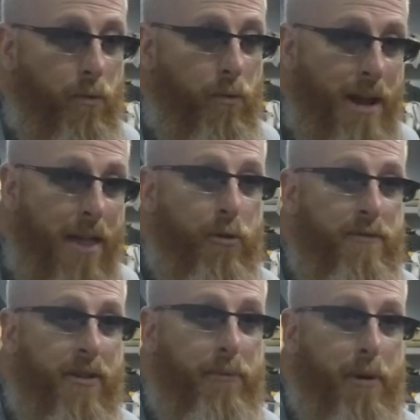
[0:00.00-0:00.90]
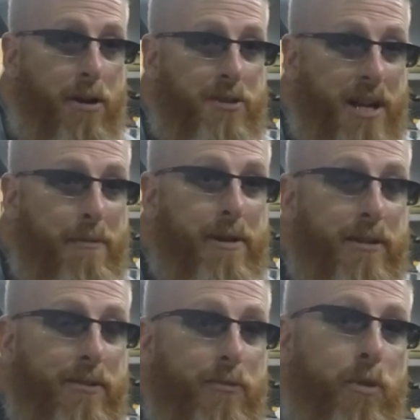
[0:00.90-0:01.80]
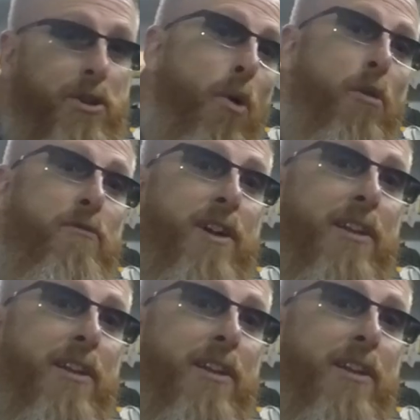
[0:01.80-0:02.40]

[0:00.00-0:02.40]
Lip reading: Now that we've got the parts coming, we know what we've got